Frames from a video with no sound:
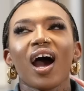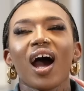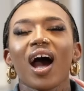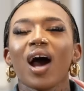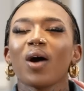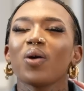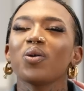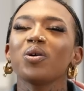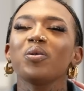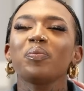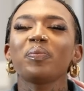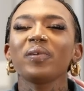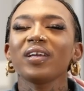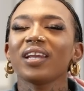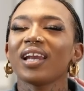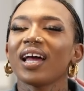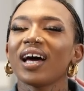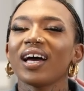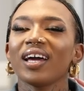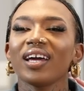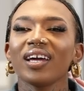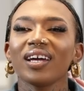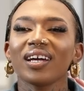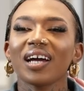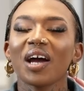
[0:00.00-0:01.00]
I would be
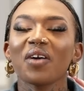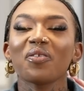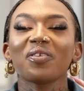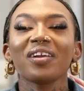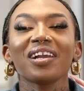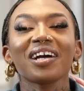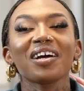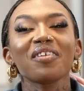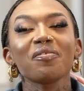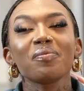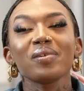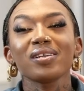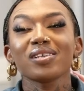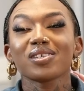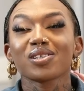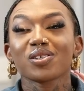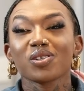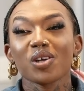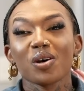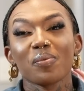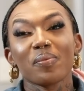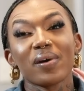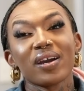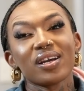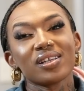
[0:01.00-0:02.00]
lying. I feel like I've been a
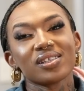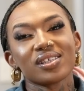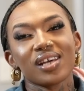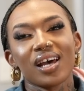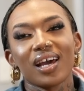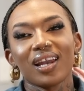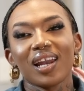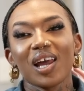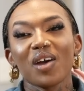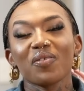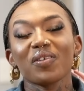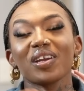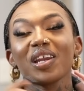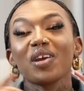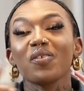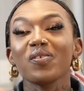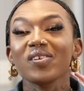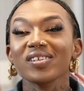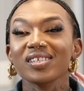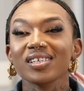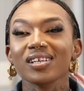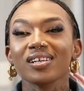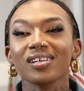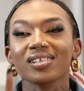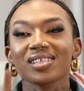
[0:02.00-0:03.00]
star my entire life. And every
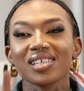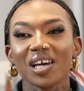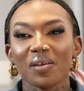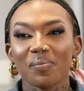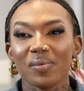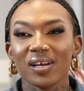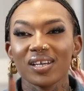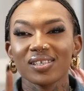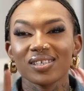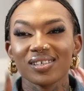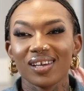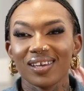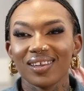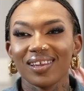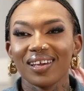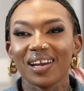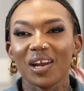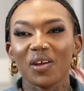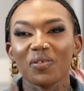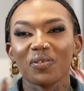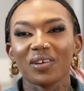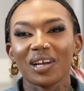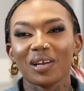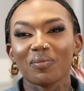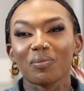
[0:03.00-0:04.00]
single time I say that,
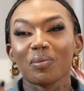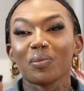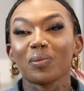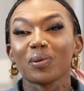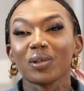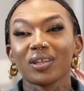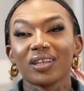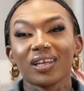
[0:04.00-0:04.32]
I feel like people